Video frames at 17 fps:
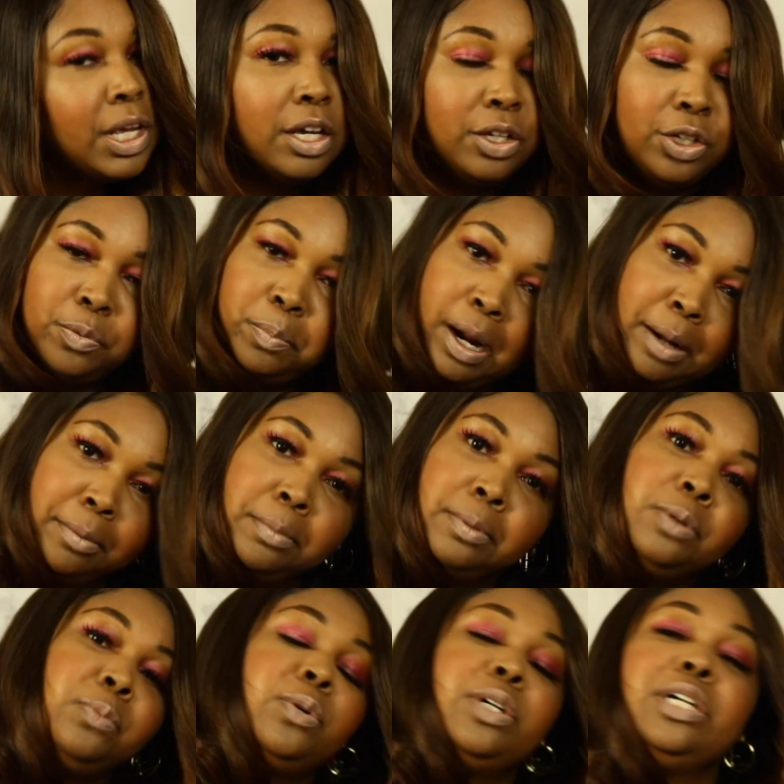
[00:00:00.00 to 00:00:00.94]
You
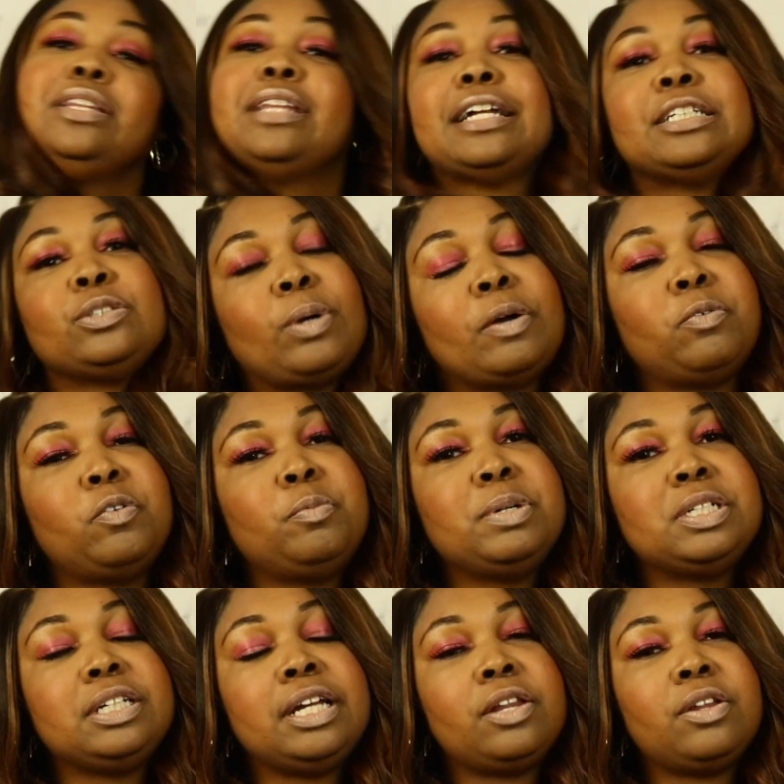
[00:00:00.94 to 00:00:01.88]
probably would. That is why we
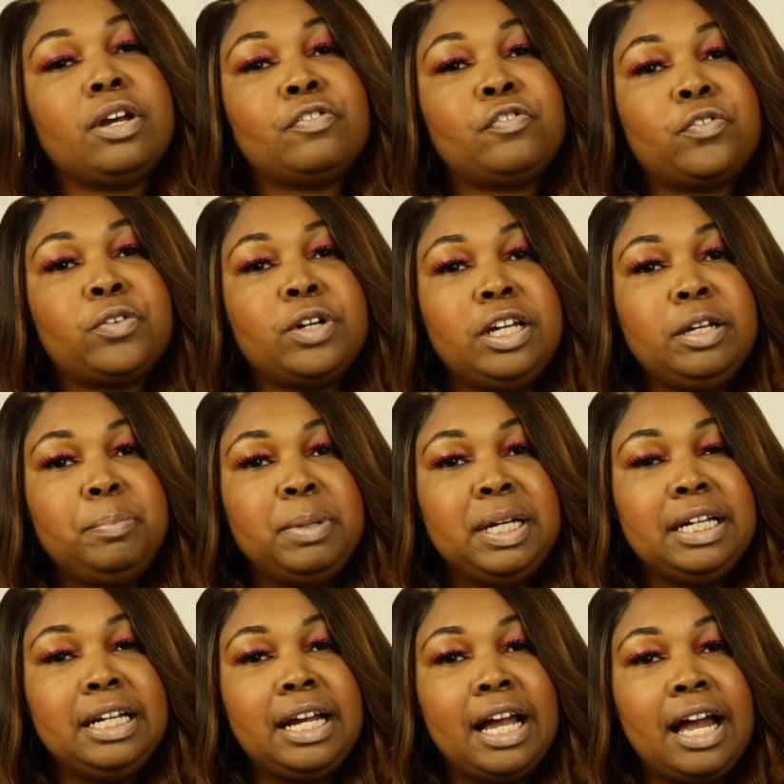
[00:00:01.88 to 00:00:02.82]
put together a free P
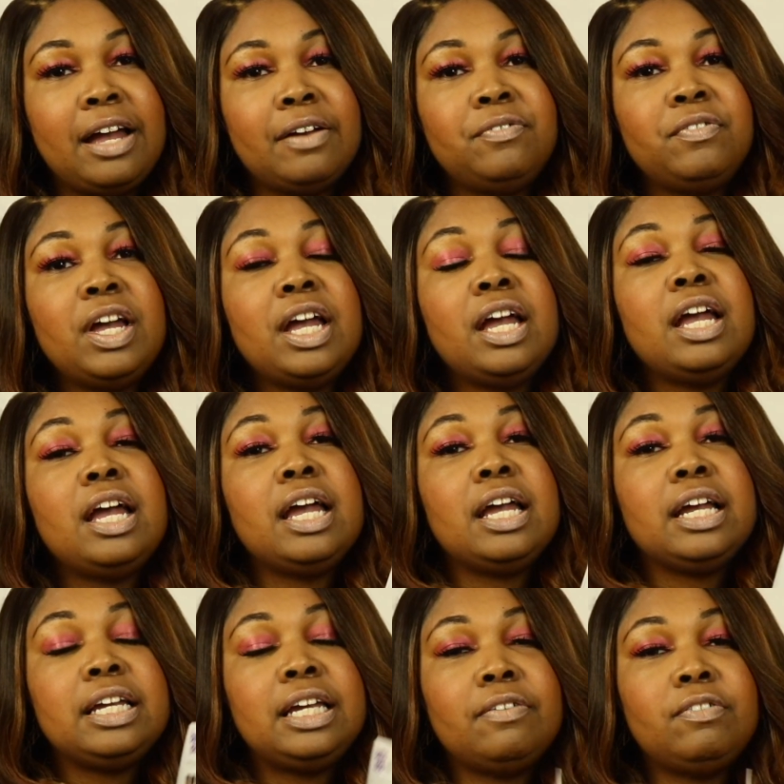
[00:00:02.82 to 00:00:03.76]
D F
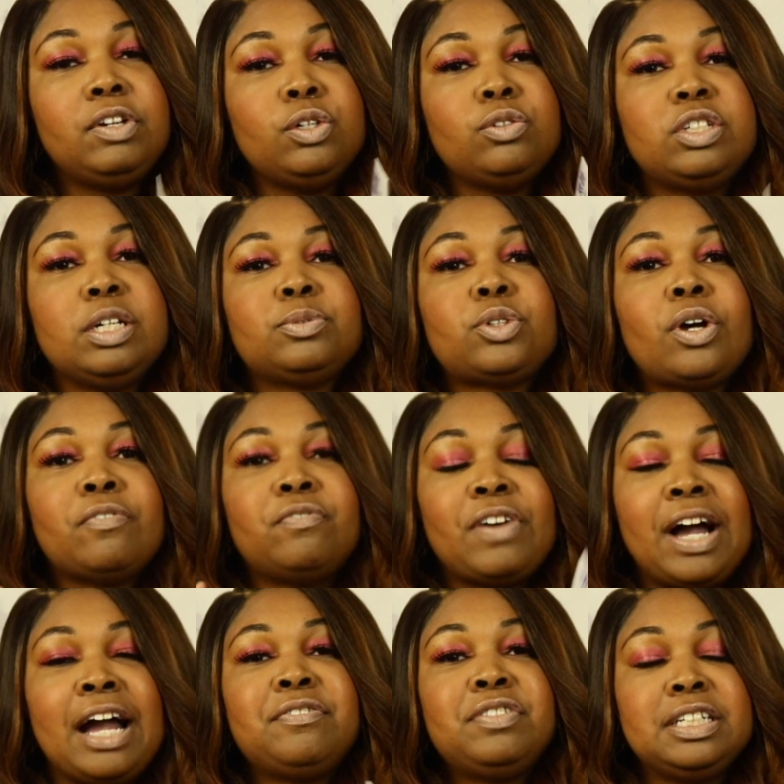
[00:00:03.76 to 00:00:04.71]
giving you tips on
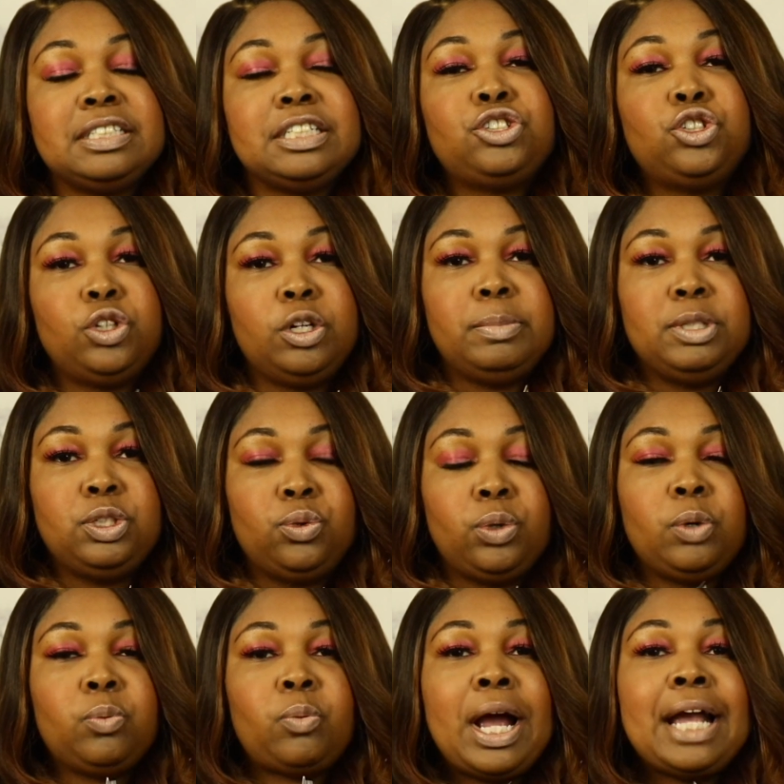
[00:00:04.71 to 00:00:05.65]
five things that you could be
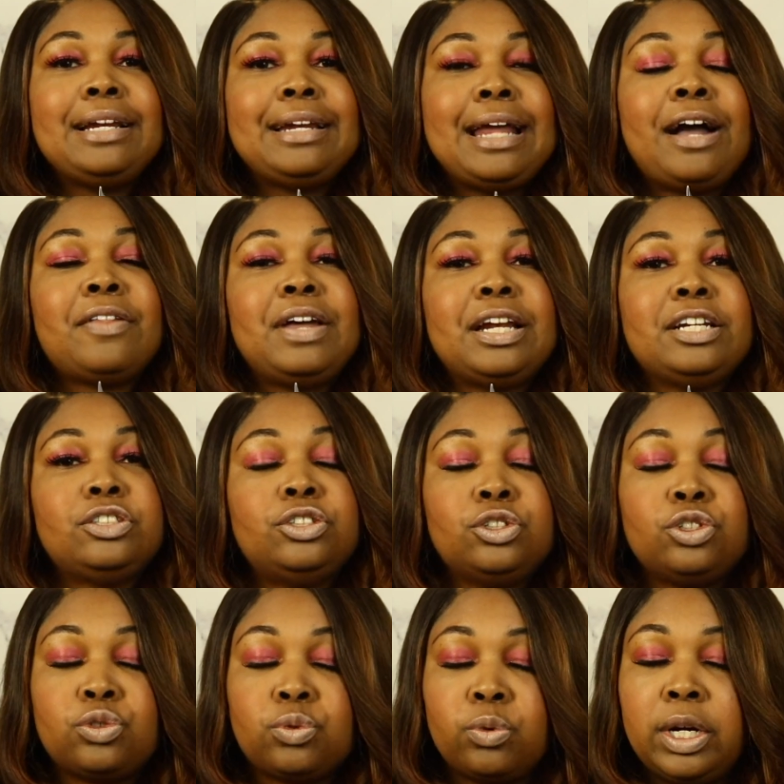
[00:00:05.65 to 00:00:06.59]
doing right now that is
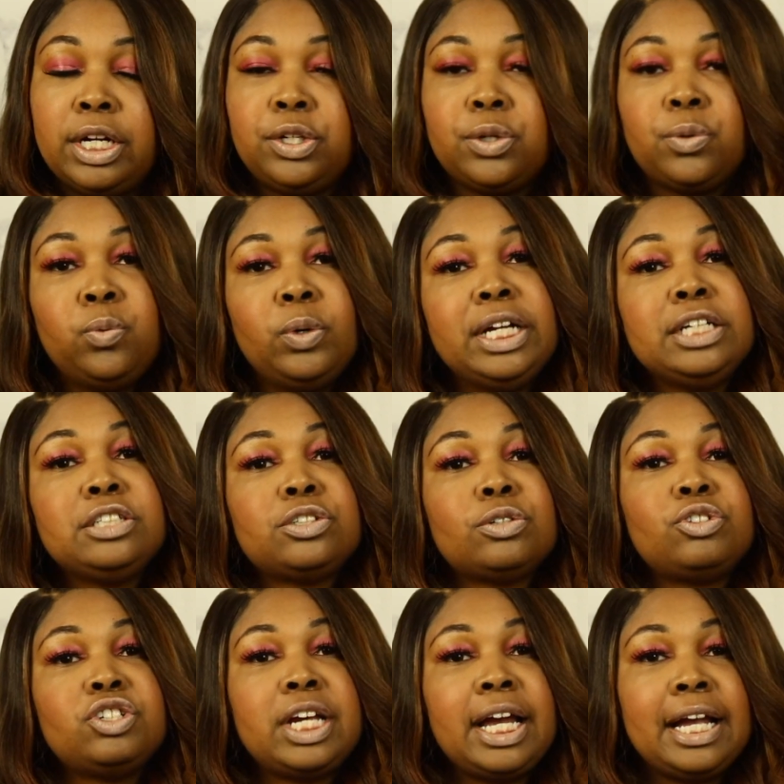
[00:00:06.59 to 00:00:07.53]
destroying your wig. So
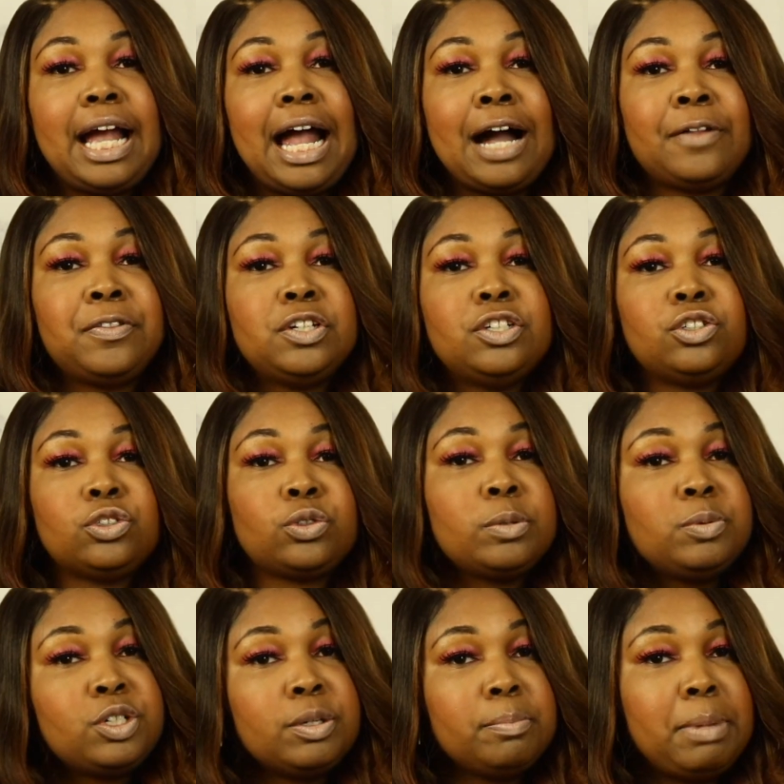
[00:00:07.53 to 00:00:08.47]
check out the
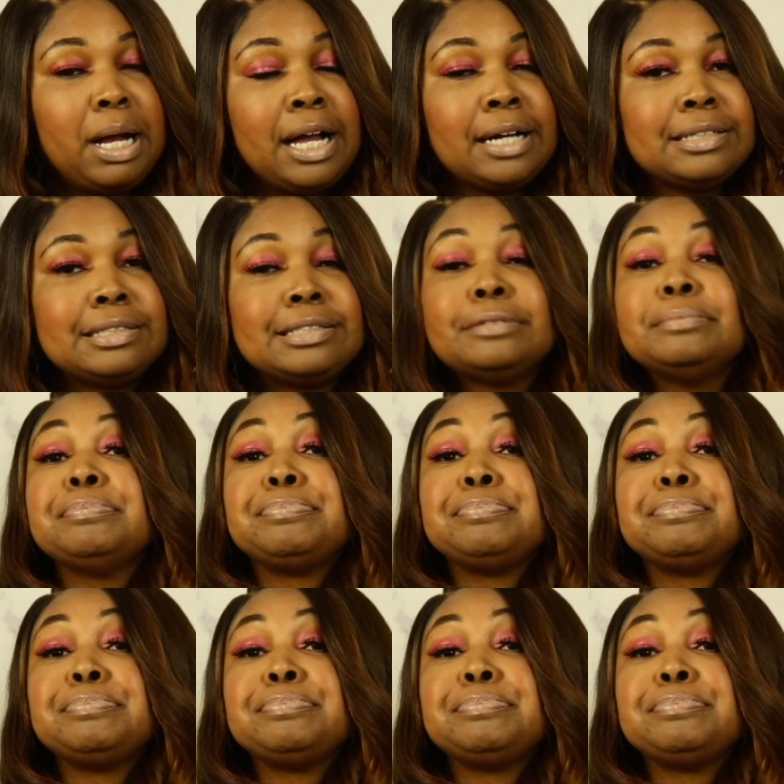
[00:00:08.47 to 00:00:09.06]
description box